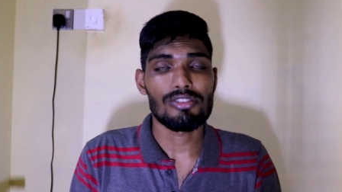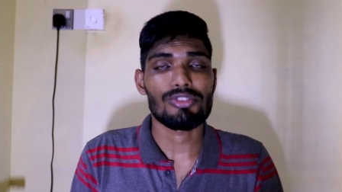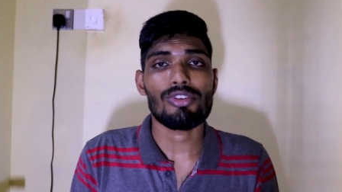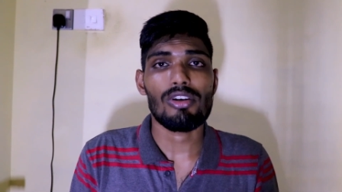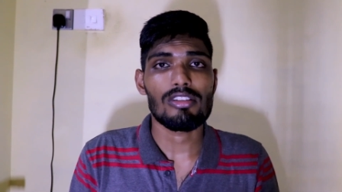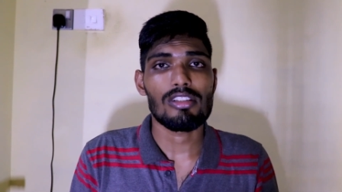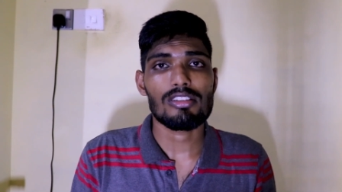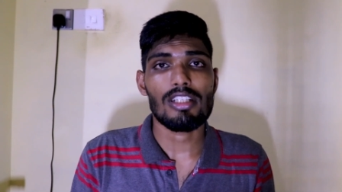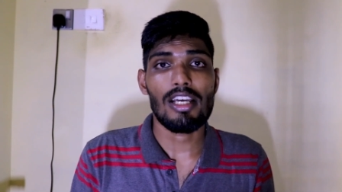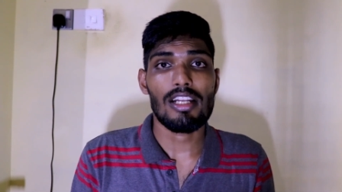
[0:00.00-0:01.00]
installed
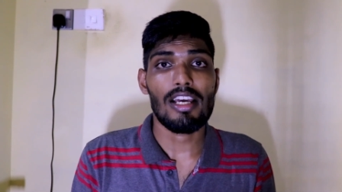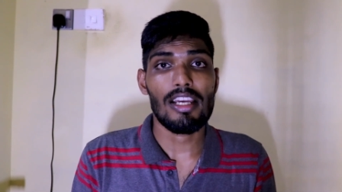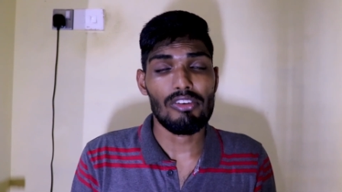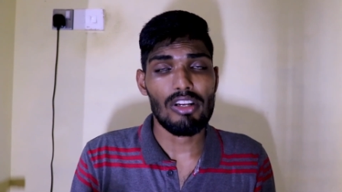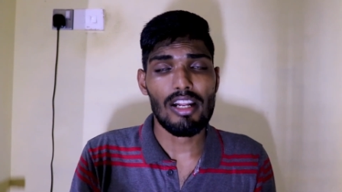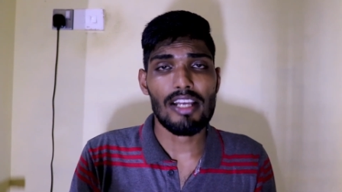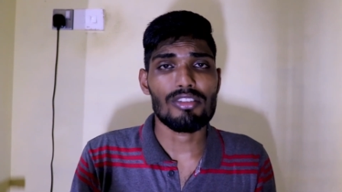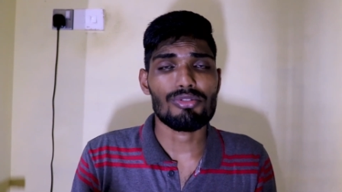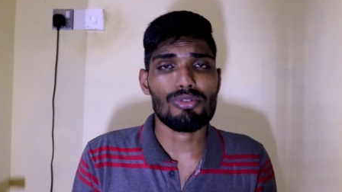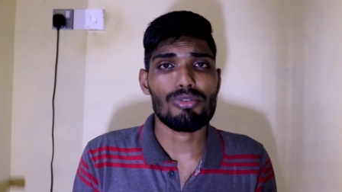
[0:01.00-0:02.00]
this and I really like
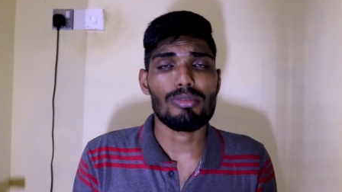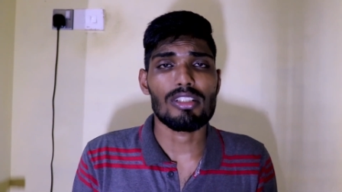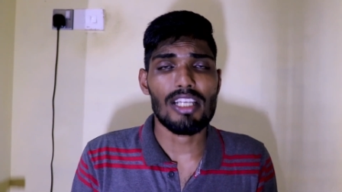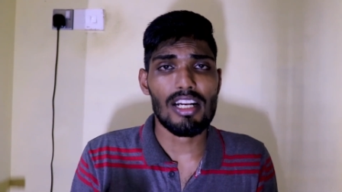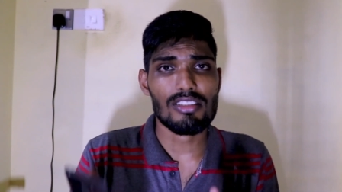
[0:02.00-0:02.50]
this ROM but there